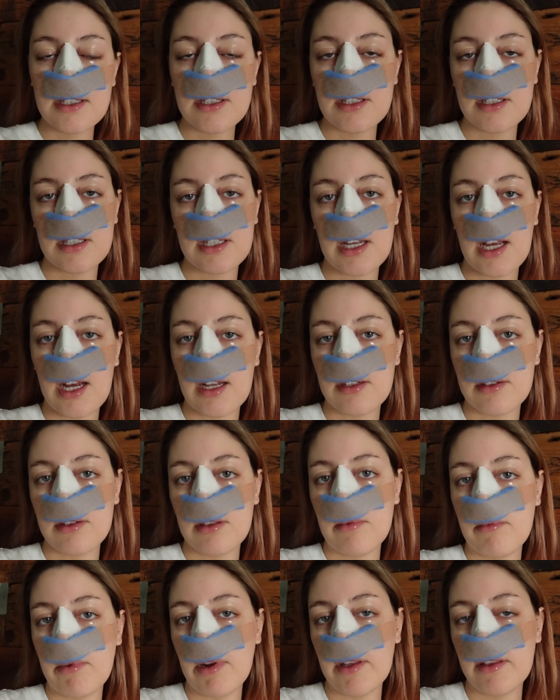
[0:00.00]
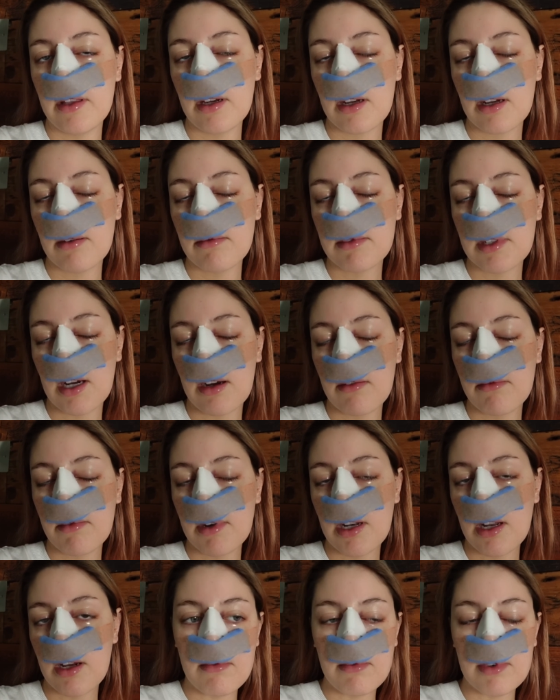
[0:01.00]
is just to catch all the blood that comes out of my
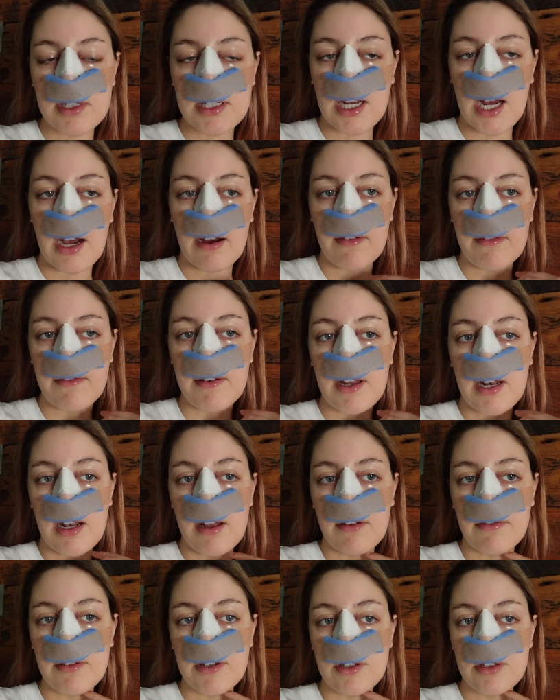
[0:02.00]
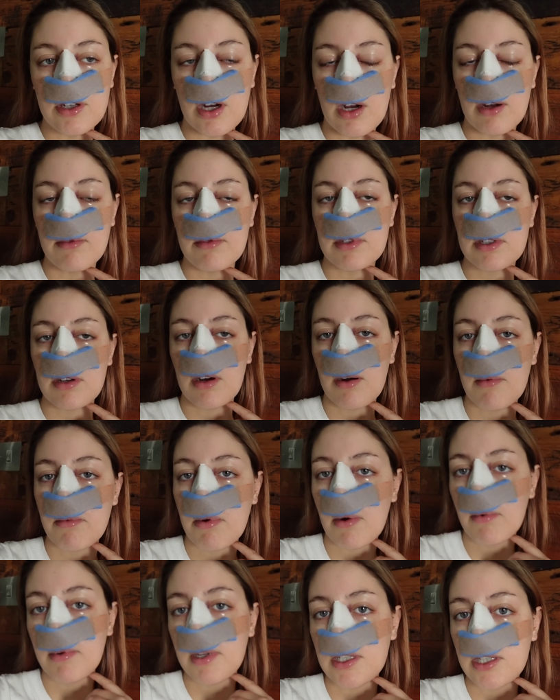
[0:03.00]
nose, which I have feel it a few times, so I'll
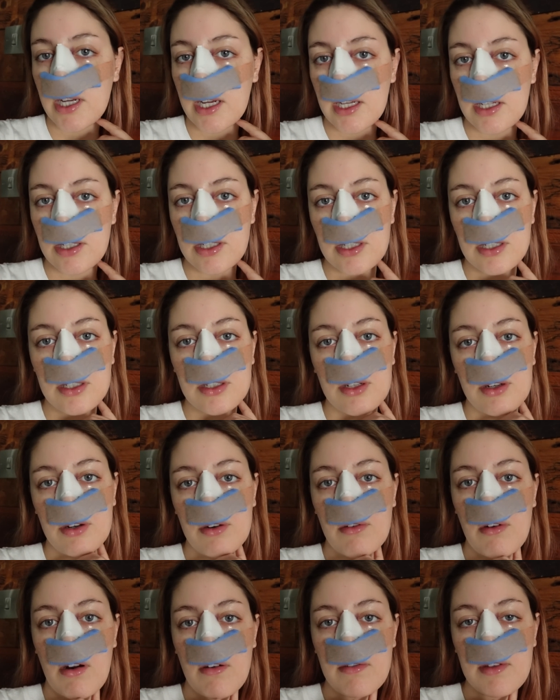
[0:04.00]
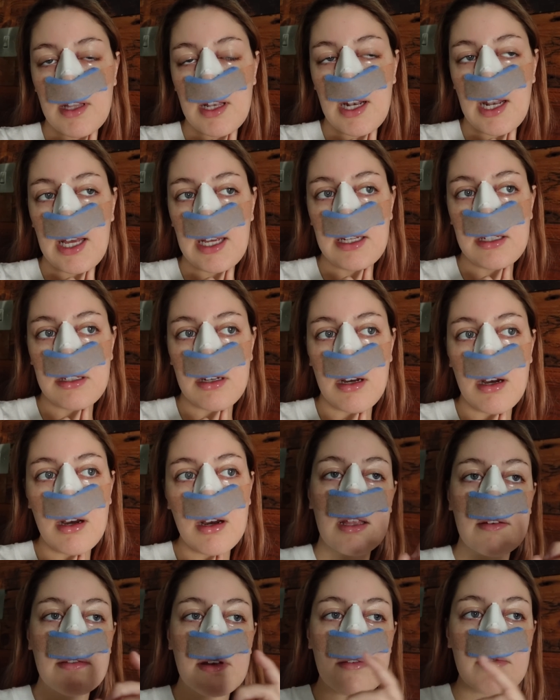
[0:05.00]
probably change it sooner rather than later.
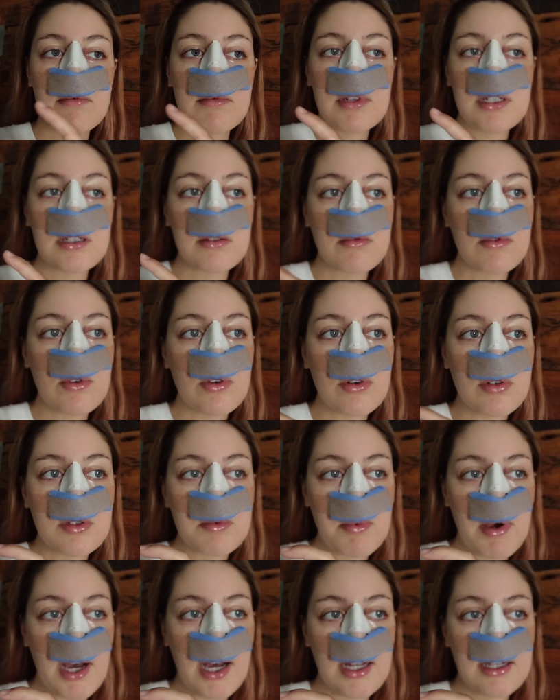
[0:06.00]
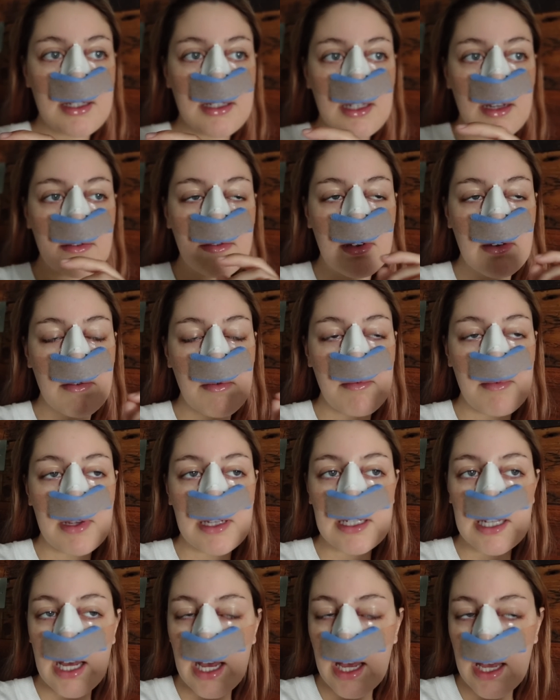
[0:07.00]
They've given me some gauze pads, they've given me
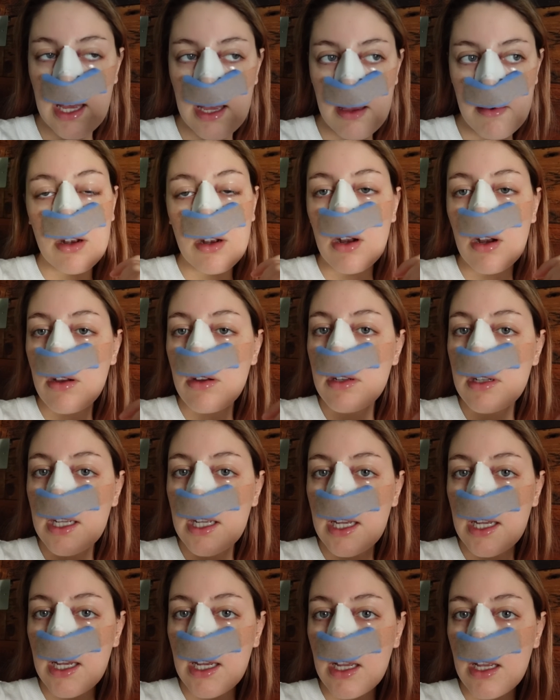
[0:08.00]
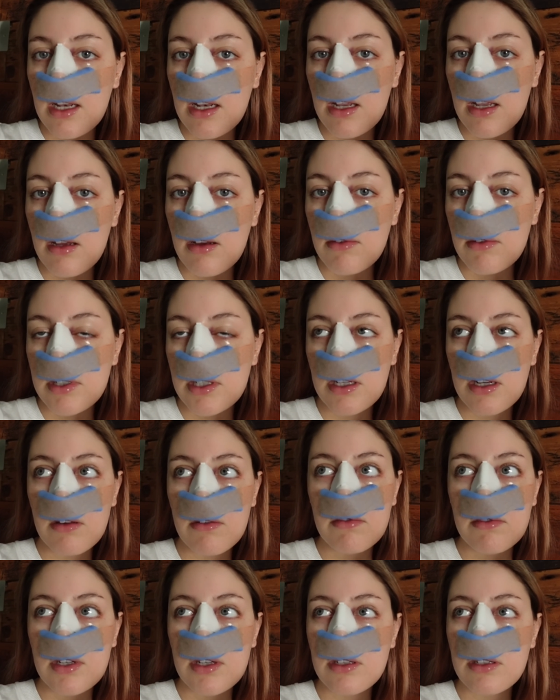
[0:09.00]
tape, codeine, which I
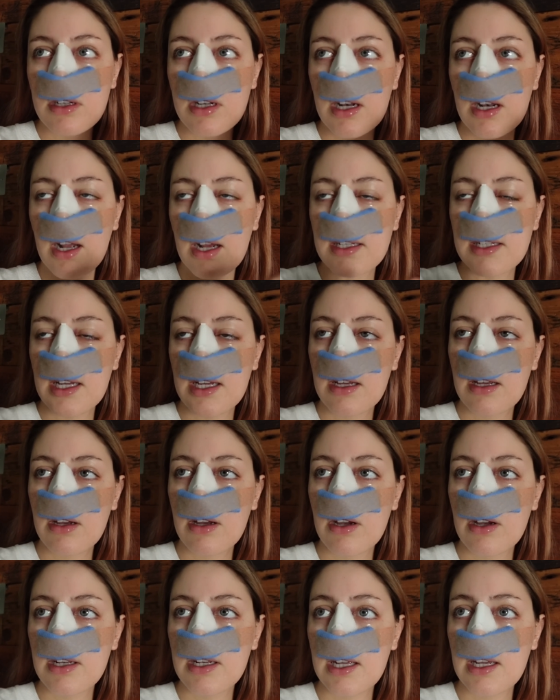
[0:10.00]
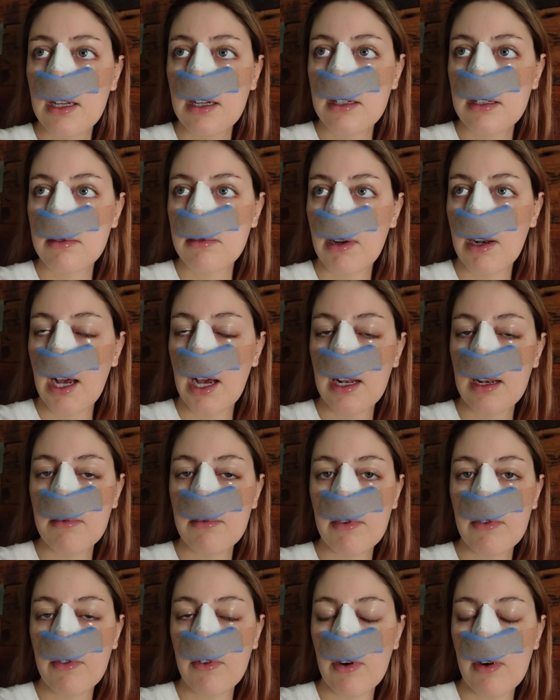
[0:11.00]
don't usually like taking codeine because when I had it
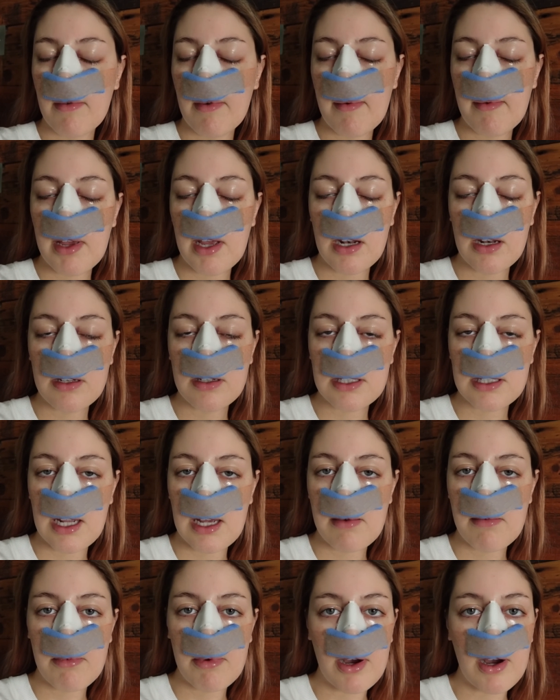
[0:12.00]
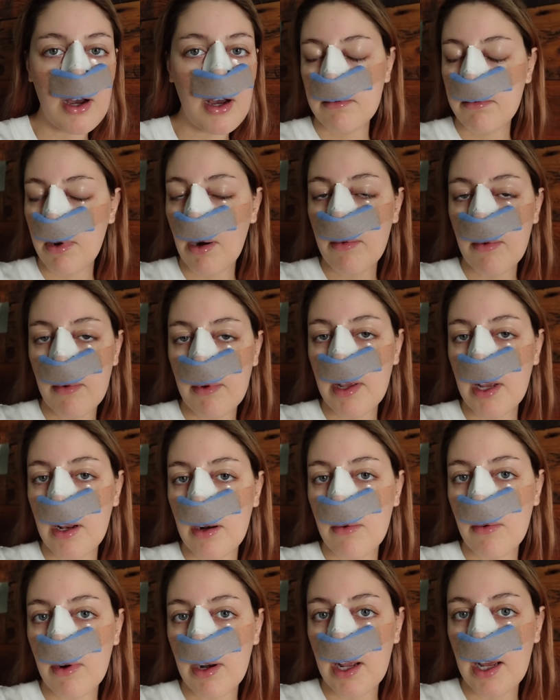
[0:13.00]
before it made me hallucinate, but probably
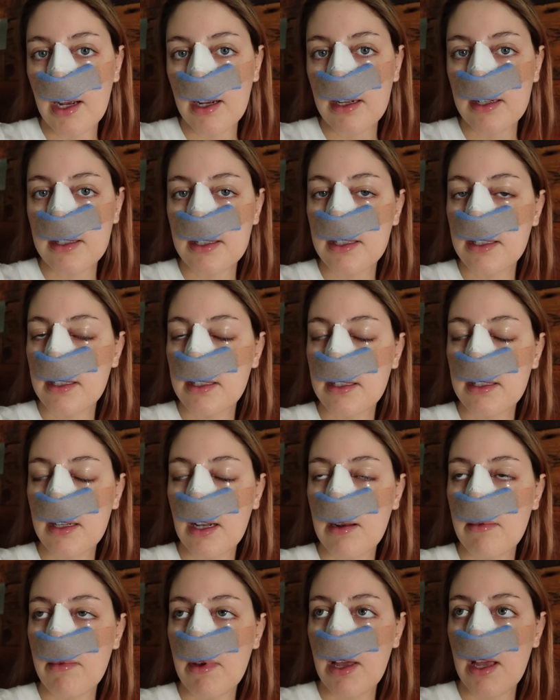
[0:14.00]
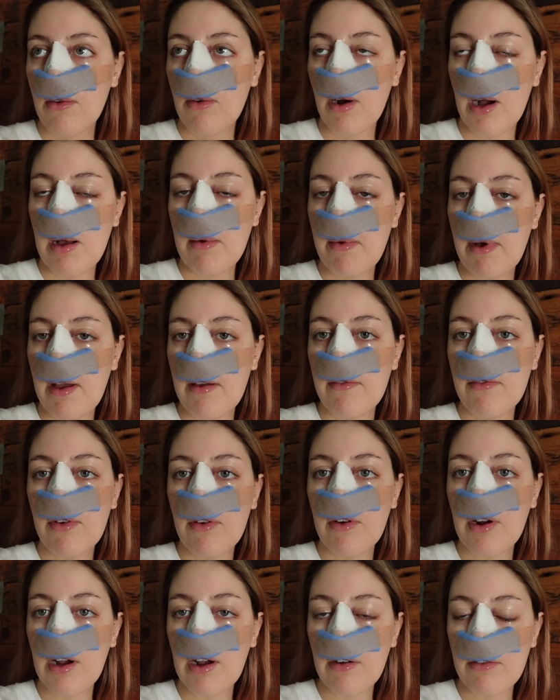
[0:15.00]
gonna want it because this is gonna be quite a
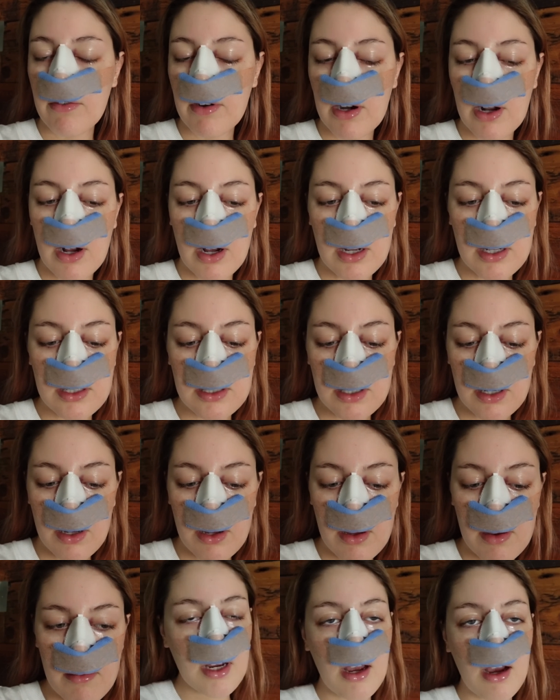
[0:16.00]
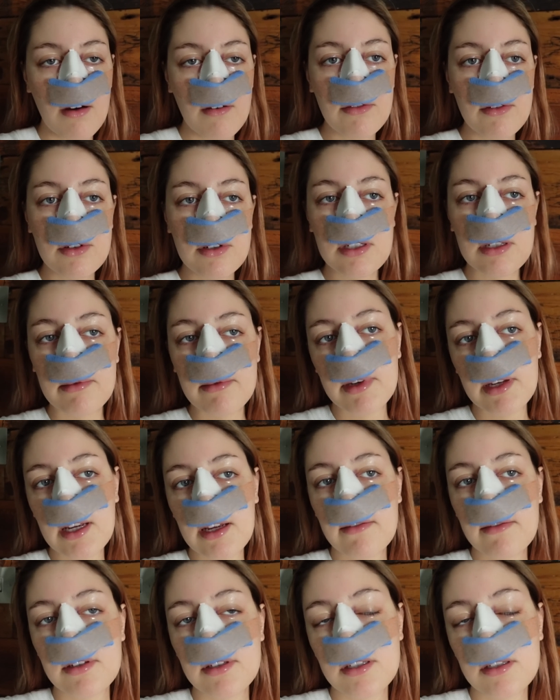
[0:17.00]
painful recovery, I assume. I've also been
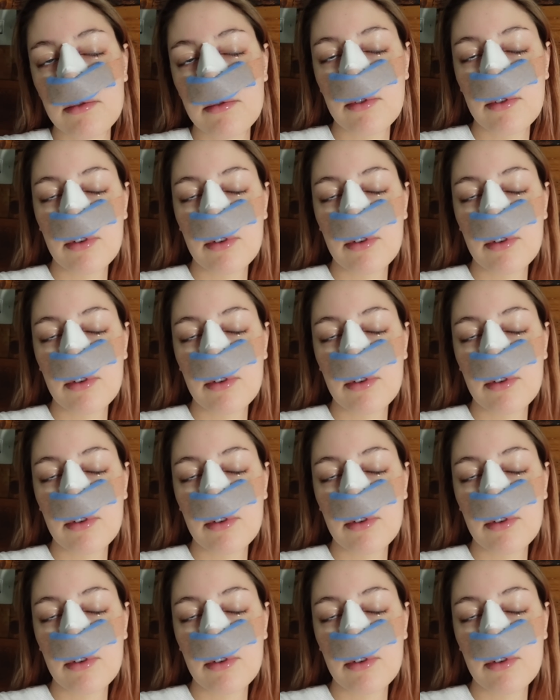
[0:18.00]
given some